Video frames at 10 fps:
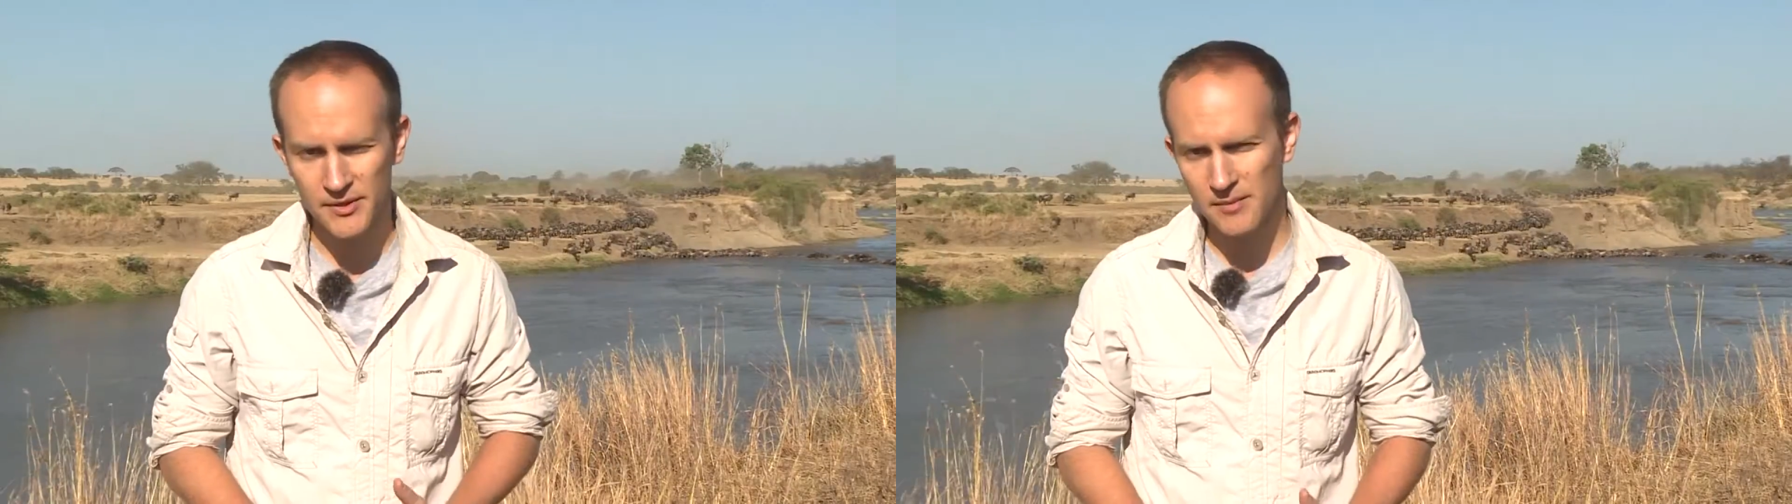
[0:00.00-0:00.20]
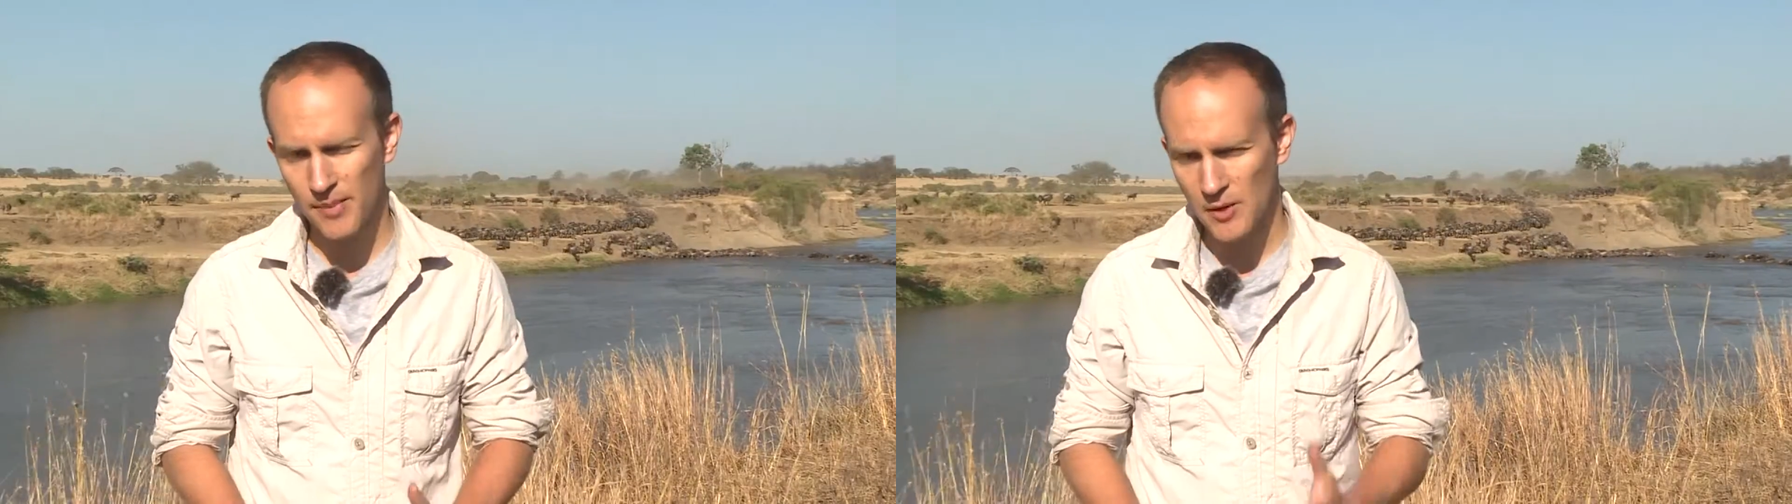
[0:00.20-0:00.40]

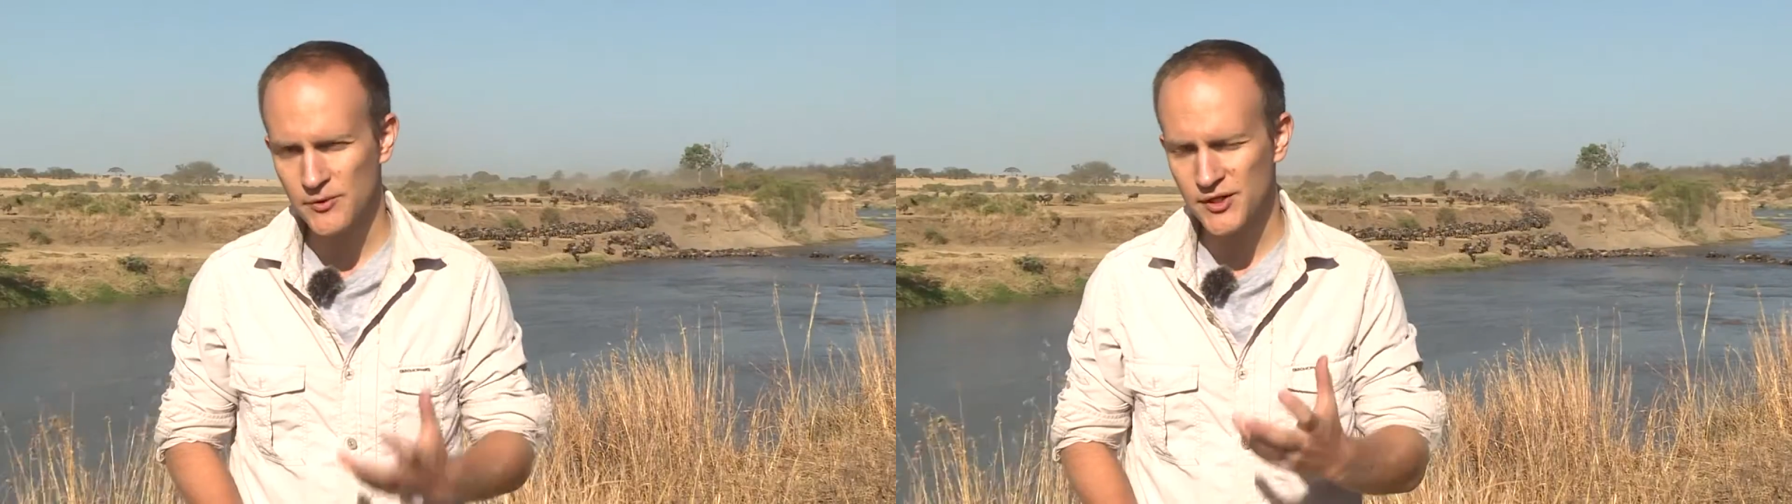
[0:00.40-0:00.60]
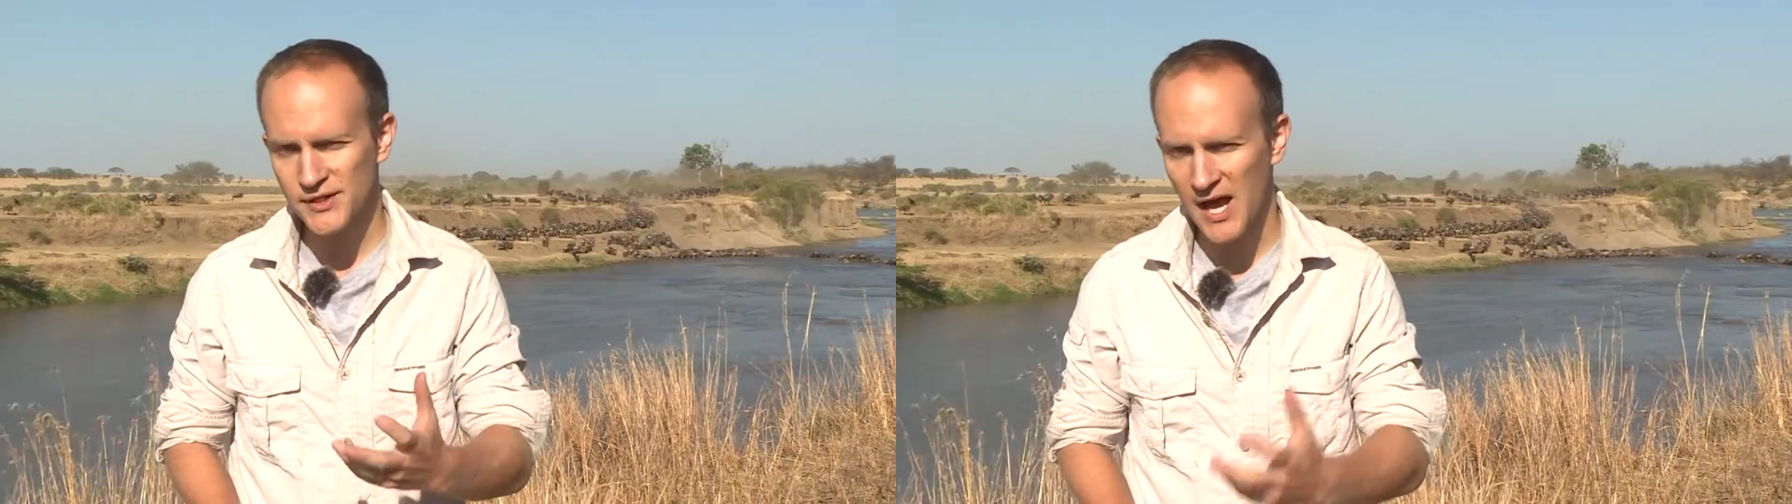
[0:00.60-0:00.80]
But the
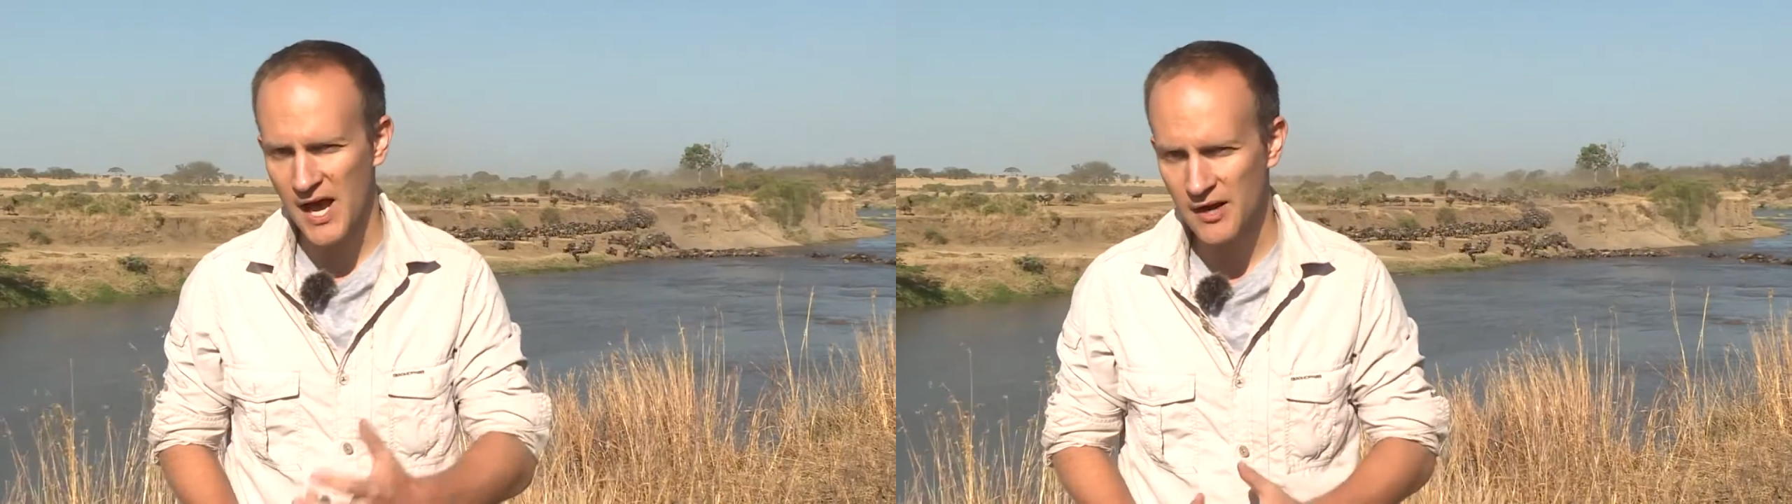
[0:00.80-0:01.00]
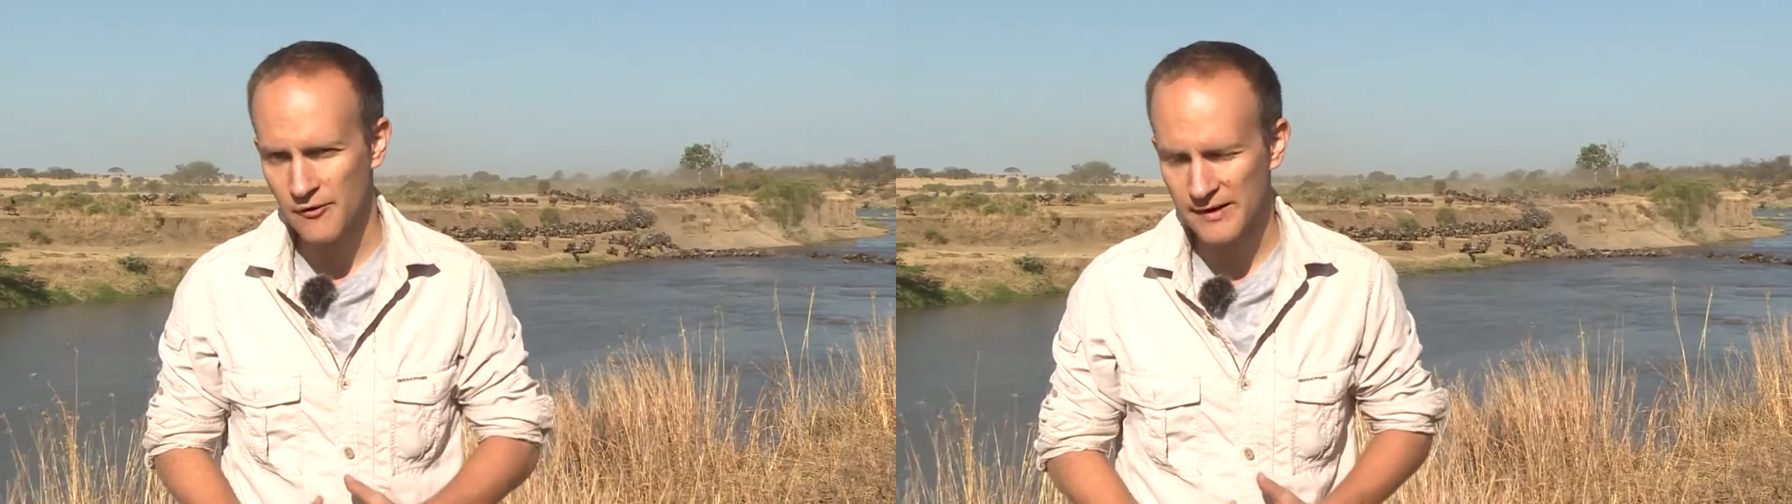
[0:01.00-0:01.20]
poachers are
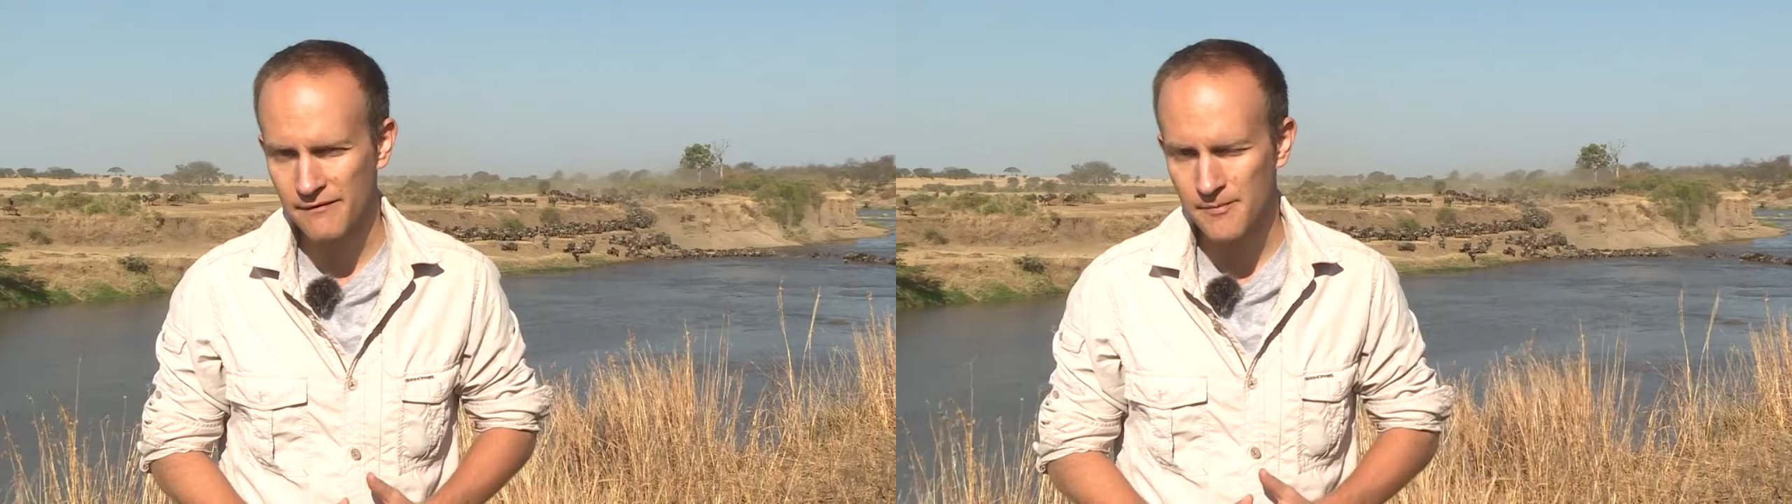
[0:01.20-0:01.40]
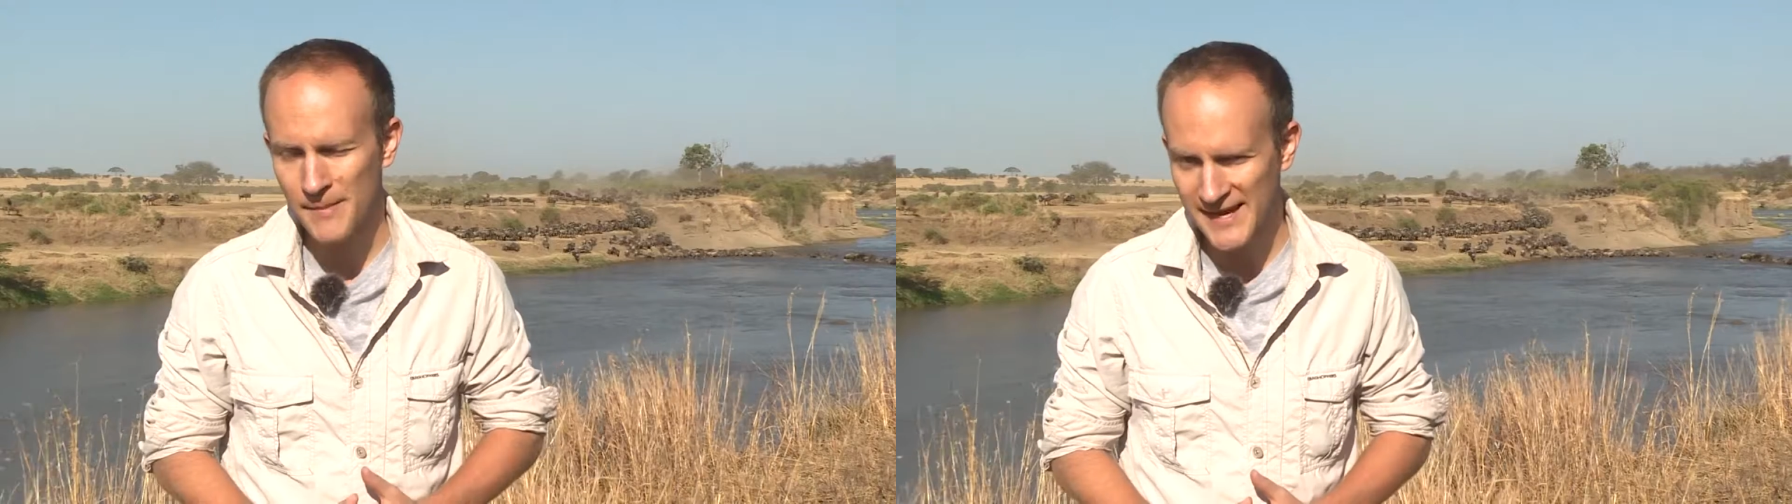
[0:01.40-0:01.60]
hungry
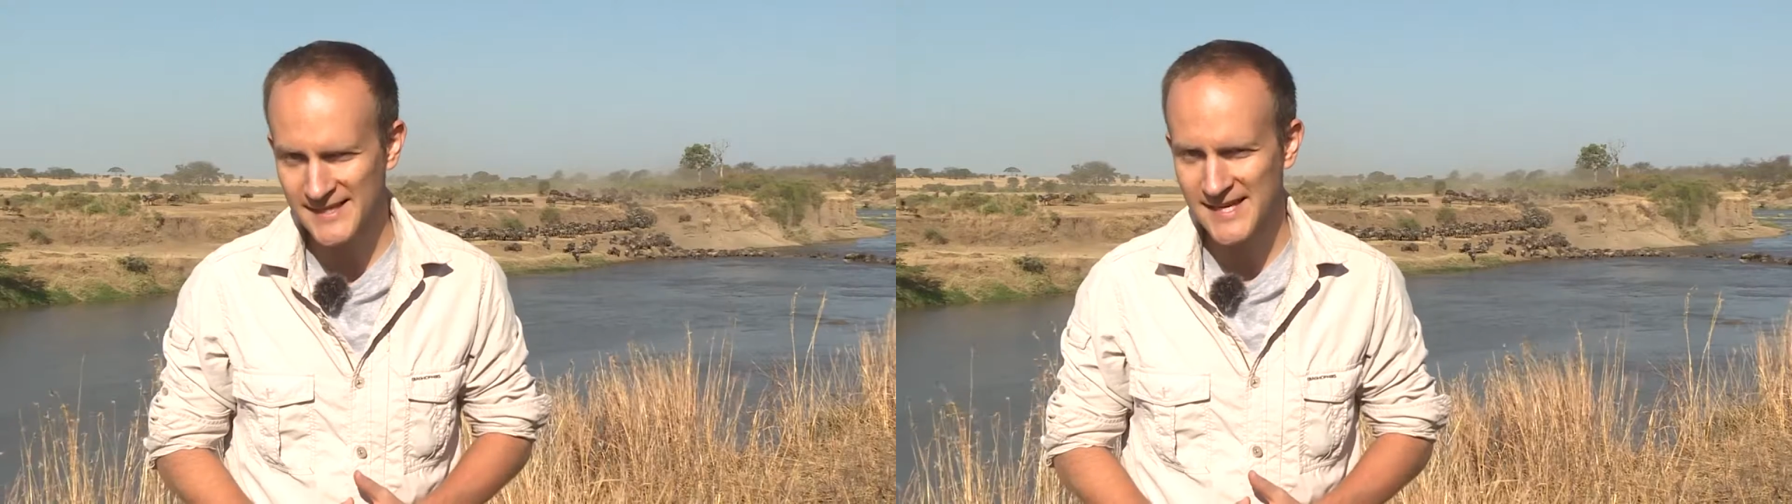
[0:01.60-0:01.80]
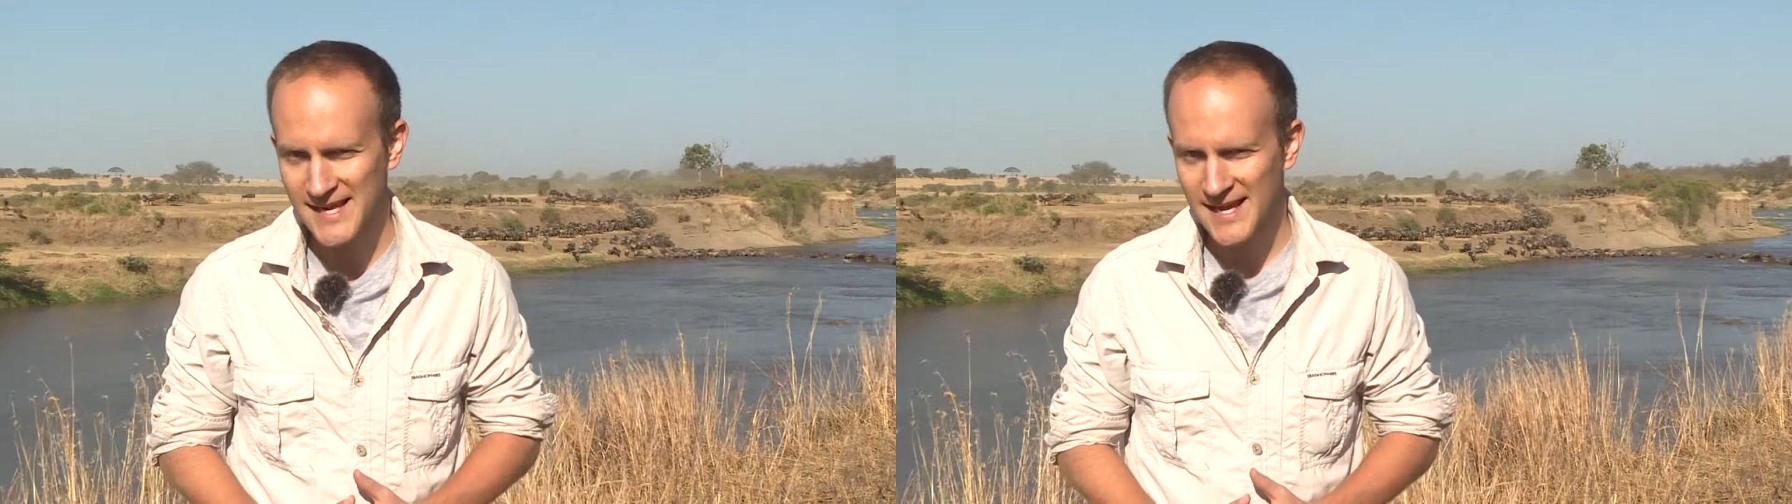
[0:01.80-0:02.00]
for
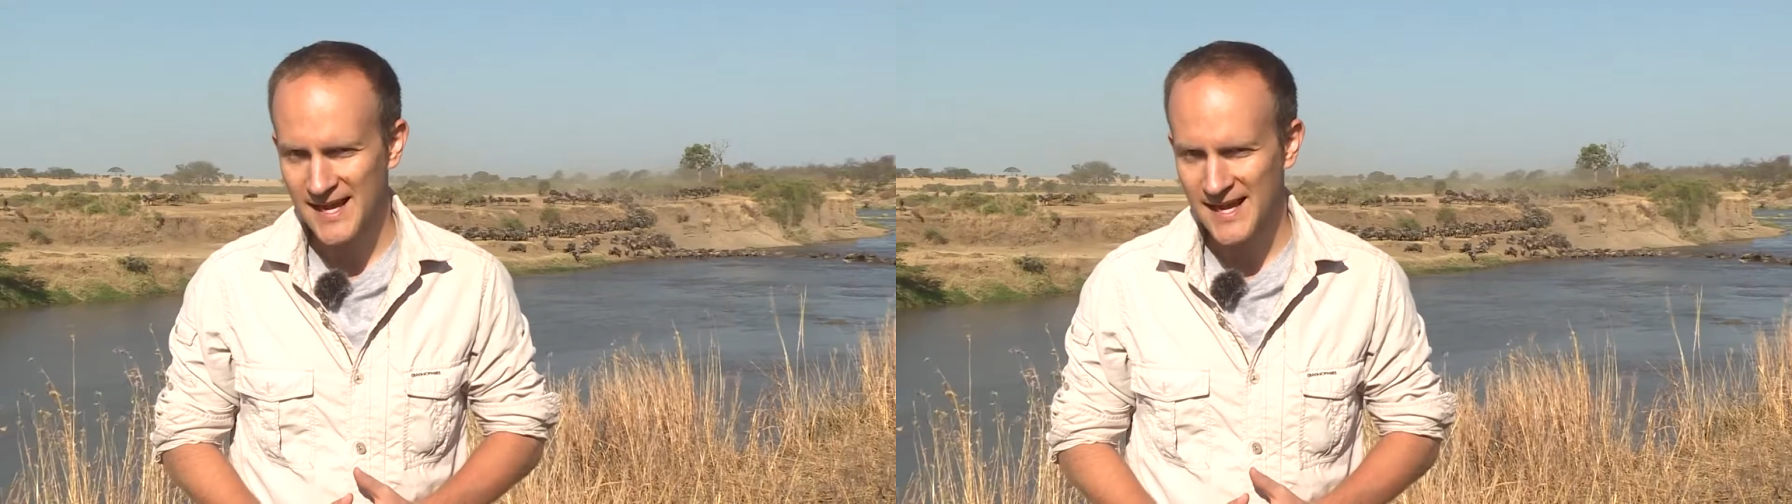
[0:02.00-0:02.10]
meat